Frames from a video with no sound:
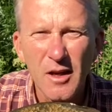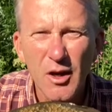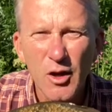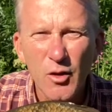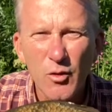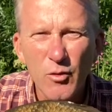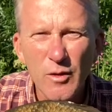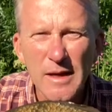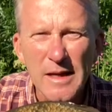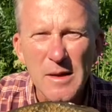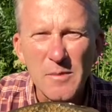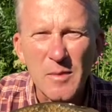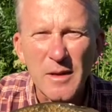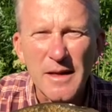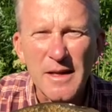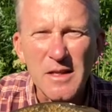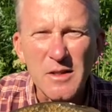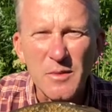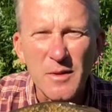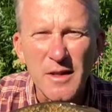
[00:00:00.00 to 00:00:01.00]
really
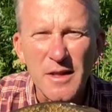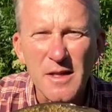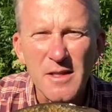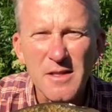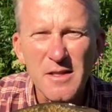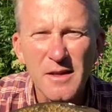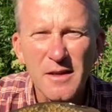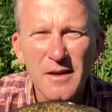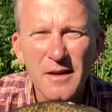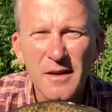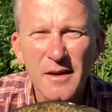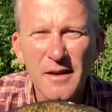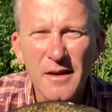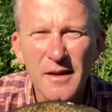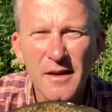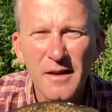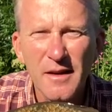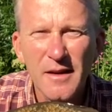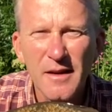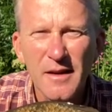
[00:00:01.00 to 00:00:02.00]
pleased with this.
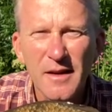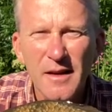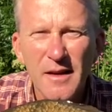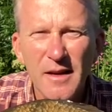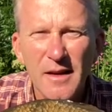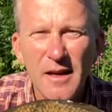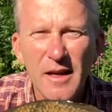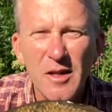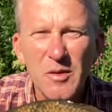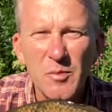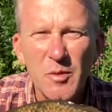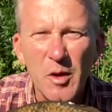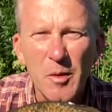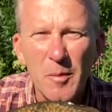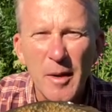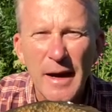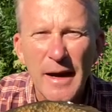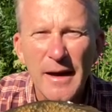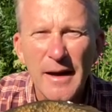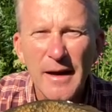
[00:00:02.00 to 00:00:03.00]
Let's put it
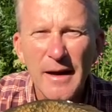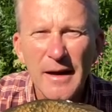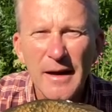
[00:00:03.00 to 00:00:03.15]
back.